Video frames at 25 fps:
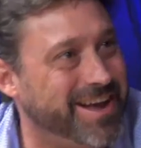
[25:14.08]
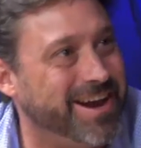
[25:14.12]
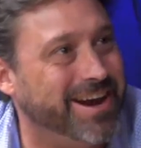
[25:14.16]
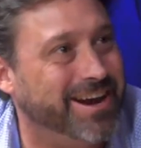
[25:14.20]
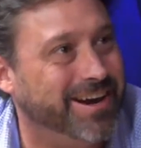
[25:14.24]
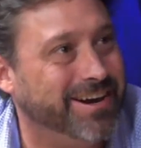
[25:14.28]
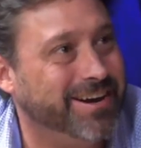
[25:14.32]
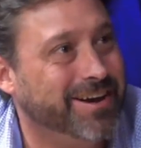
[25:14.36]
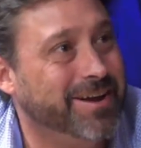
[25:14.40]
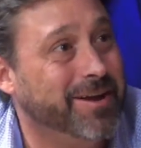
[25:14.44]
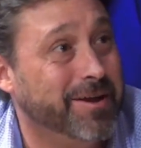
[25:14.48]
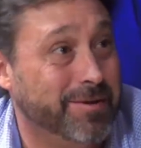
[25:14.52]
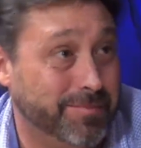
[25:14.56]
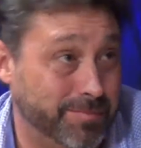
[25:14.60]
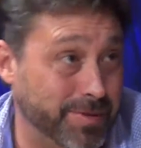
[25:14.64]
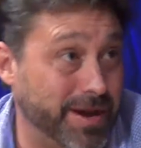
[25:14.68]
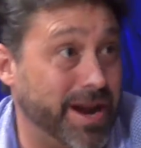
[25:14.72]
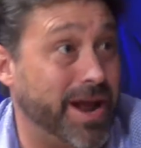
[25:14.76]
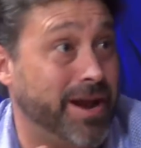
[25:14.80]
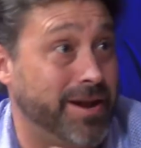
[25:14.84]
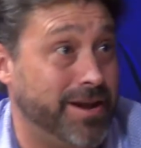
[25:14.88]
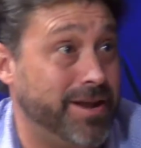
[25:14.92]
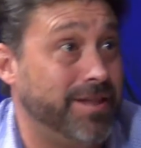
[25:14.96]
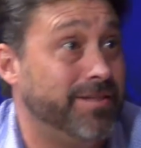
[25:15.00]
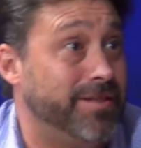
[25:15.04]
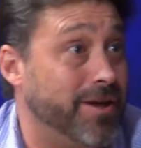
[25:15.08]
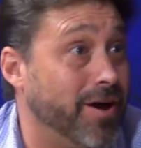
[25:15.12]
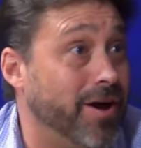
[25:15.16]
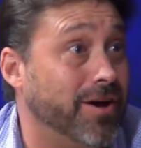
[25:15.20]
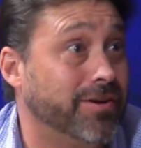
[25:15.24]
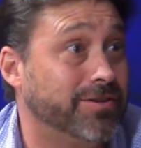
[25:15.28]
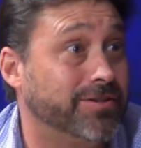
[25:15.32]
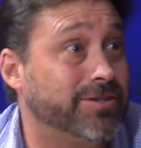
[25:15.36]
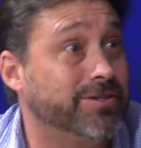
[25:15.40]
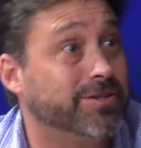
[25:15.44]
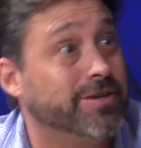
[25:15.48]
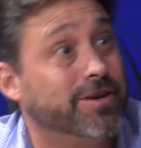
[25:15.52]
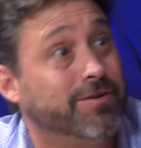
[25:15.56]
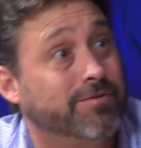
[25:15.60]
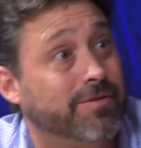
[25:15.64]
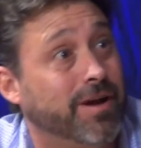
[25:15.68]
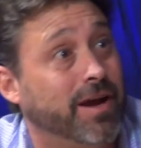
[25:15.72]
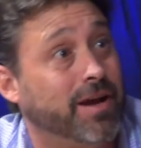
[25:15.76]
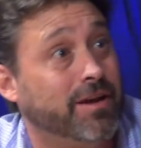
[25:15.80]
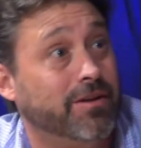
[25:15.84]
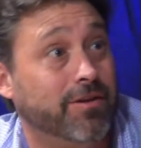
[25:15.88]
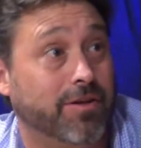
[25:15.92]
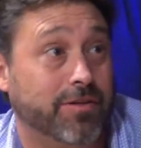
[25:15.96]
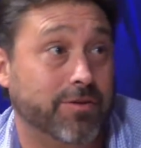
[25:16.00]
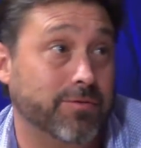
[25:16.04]
air. But I need the oxygen,
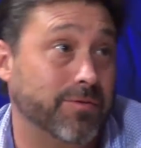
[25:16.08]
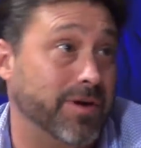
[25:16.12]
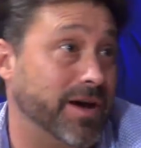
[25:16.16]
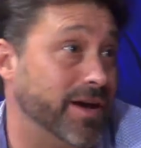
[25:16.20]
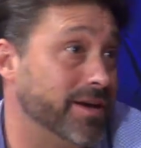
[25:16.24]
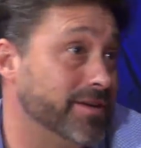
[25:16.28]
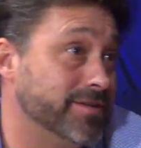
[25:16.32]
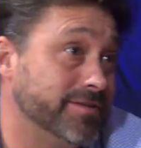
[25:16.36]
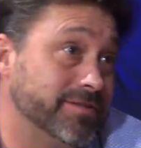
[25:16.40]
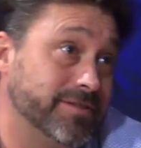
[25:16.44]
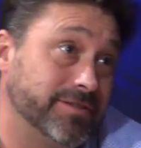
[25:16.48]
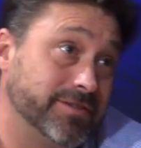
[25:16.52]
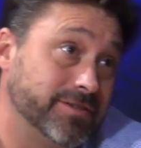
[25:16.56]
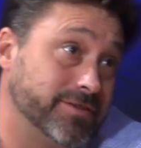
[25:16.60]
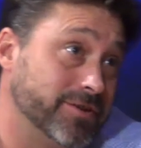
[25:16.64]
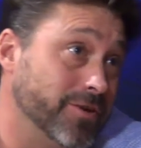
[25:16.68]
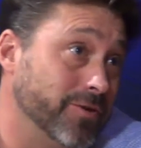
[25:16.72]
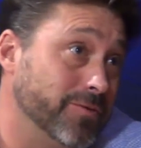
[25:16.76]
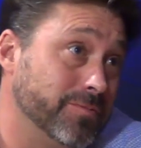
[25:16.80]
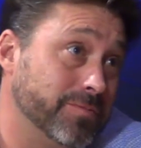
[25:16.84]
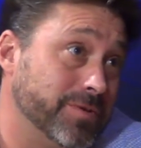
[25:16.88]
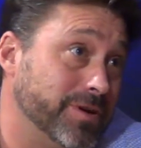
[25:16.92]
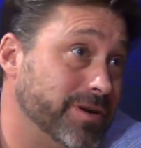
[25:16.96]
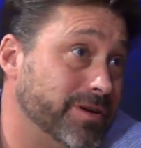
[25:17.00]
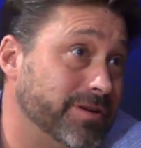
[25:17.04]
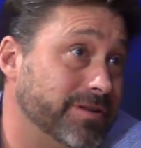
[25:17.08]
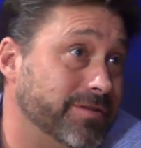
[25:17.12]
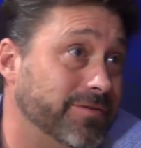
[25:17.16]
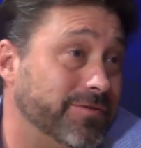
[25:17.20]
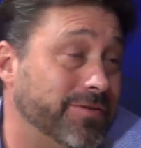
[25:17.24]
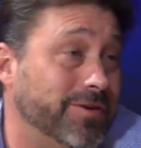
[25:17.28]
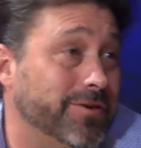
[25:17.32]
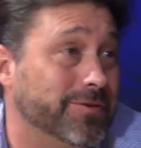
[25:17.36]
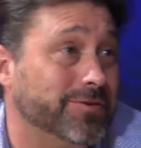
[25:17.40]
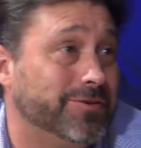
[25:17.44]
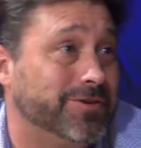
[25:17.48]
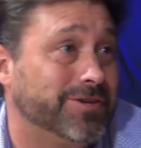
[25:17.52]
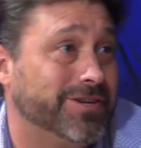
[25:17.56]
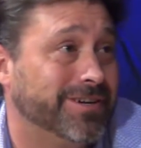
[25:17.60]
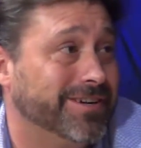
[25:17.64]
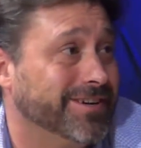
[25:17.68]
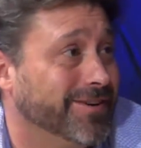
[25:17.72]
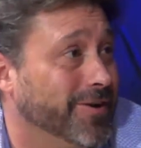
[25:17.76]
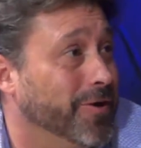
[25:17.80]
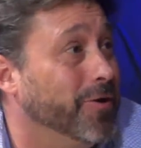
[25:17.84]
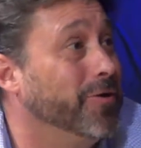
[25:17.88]
right? Otherwise, yeah. there's no beer in the future